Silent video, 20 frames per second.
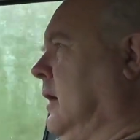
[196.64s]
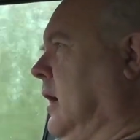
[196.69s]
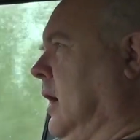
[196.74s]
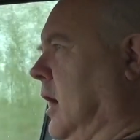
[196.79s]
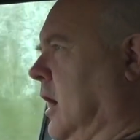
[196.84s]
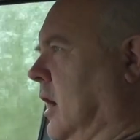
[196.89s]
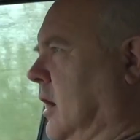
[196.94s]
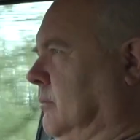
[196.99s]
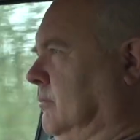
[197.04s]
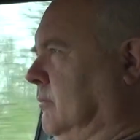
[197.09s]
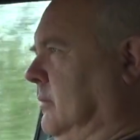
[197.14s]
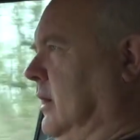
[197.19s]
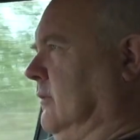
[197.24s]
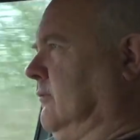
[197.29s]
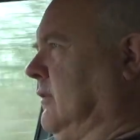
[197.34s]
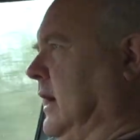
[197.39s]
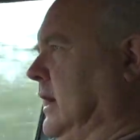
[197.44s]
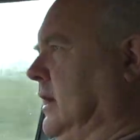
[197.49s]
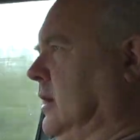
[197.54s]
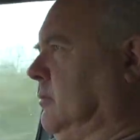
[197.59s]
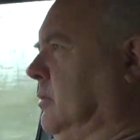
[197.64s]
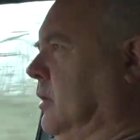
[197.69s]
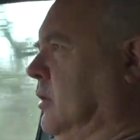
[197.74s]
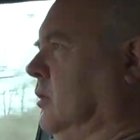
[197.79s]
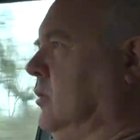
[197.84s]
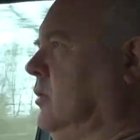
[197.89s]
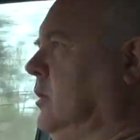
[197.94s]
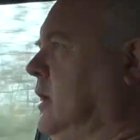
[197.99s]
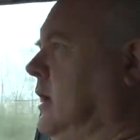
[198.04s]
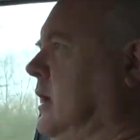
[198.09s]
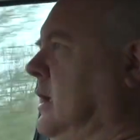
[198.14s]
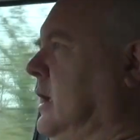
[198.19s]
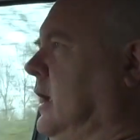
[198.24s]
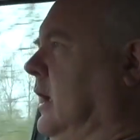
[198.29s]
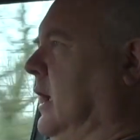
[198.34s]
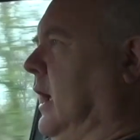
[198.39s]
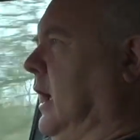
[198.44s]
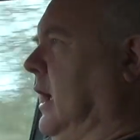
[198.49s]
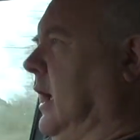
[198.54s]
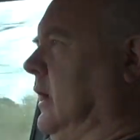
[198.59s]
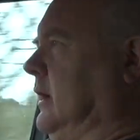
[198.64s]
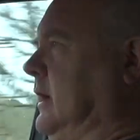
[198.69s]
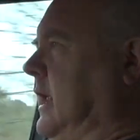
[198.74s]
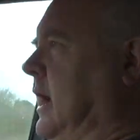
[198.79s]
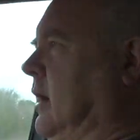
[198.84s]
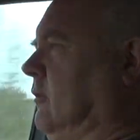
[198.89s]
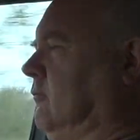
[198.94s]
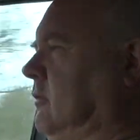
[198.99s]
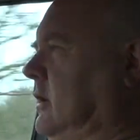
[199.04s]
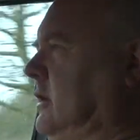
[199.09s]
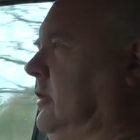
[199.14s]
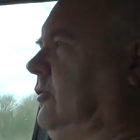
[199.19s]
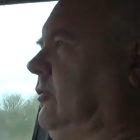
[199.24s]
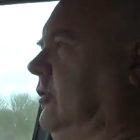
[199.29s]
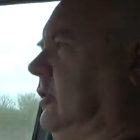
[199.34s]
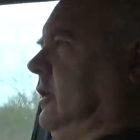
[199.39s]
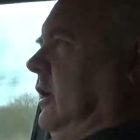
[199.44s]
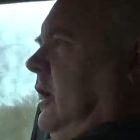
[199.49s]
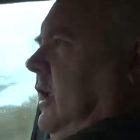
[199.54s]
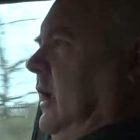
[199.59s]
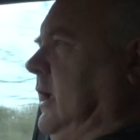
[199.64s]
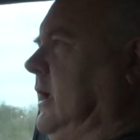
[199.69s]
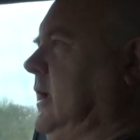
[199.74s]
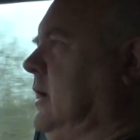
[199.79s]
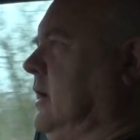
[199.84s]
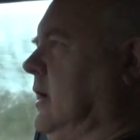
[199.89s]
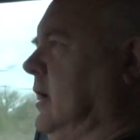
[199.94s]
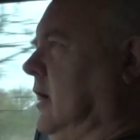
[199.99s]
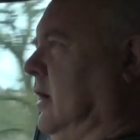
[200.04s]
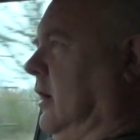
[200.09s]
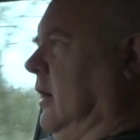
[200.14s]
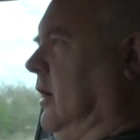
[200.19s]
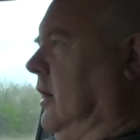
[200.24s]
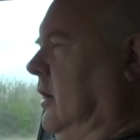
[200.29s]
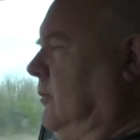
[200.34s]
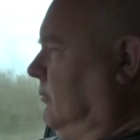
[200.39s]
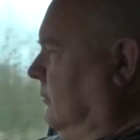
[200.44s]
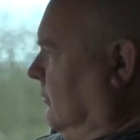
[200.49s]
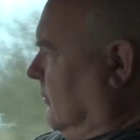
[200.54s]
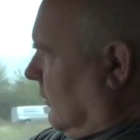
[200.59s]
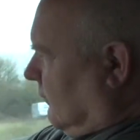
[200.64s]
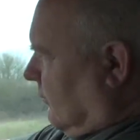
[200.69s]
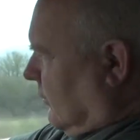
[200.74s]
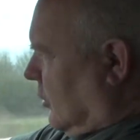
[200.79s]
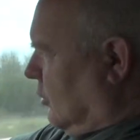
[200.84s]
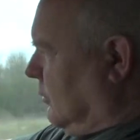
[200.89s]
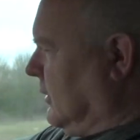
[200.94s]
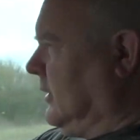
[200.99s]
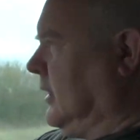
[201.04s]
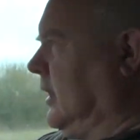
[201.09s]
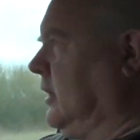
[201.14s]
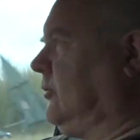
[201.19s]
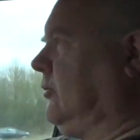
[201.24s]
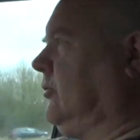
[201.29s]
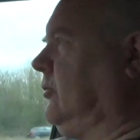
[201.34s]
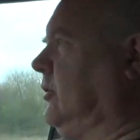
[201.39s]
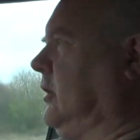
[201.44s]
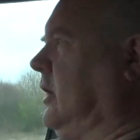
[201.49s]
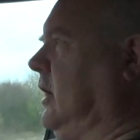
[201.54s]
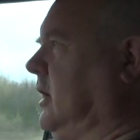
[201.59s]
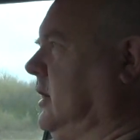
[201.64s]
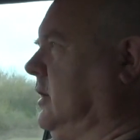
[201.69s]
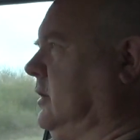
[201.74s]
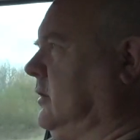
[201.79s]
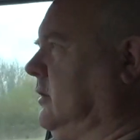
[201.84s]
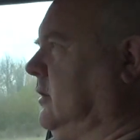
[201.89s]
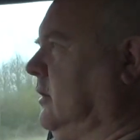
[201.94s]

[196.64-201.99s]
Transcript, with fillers: um, available. Uh, now recently, um, I'm filming this in